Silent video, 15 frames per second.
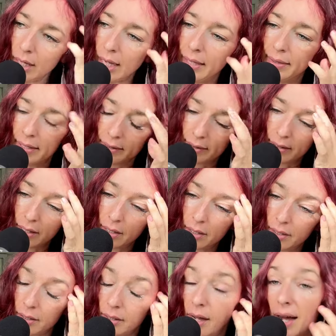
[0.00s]
and that's
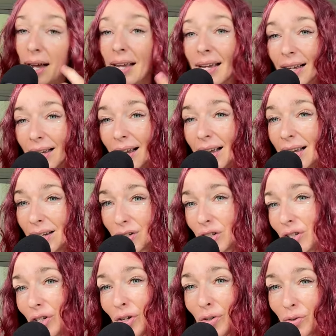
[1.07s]
not I I
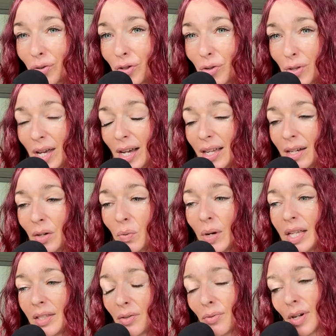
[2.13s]
actually don't do that in a
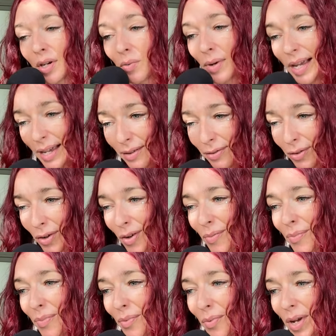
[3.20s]
way to run away
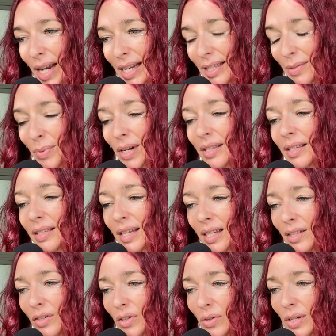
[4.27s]
from what I need to process.
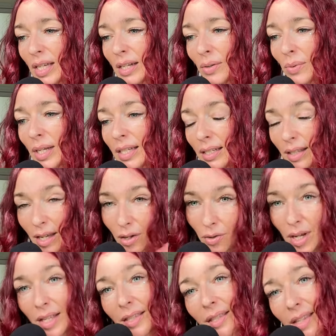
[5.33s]
I do it in a way to like
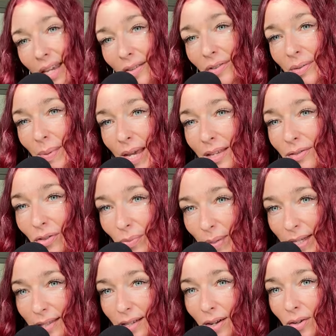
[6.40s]
create safe space for
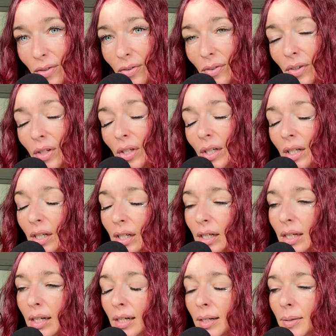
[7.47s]
myself.
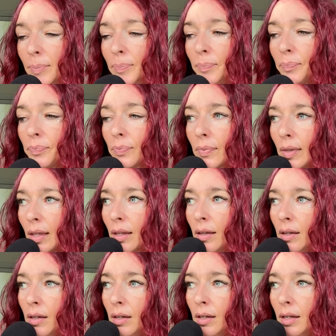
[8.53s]
Um
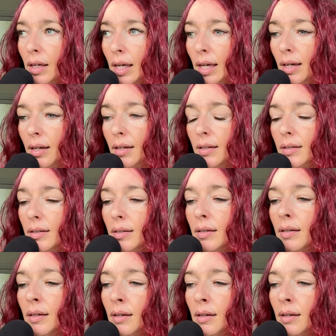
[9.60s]
and